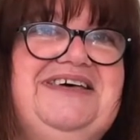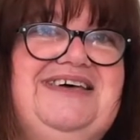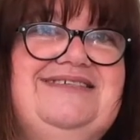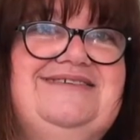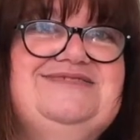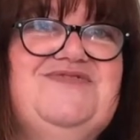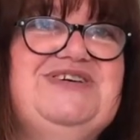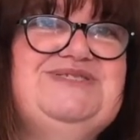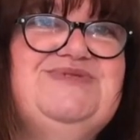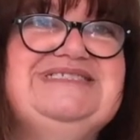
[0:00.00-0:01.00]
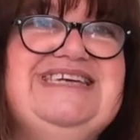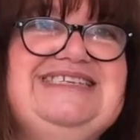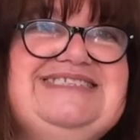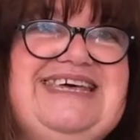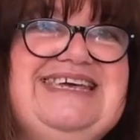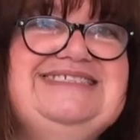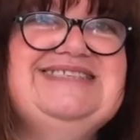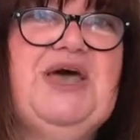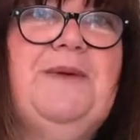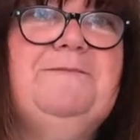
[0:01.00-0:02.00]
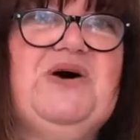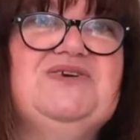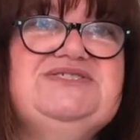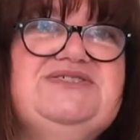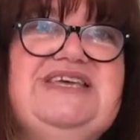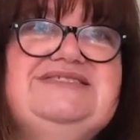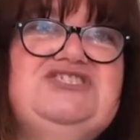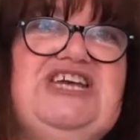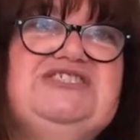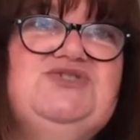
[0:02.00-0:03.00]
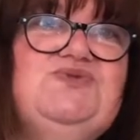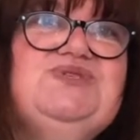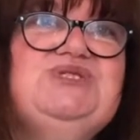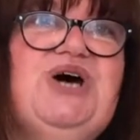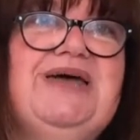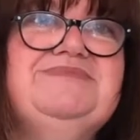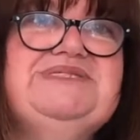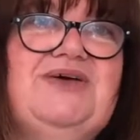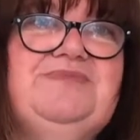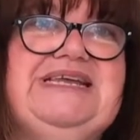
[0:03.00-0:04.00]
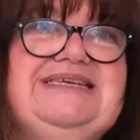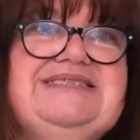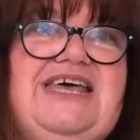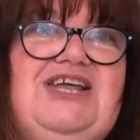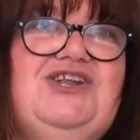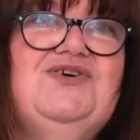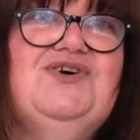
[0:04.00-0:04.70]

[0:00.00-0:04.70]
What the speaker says: those first 28 days. But things are changing all the time, so please look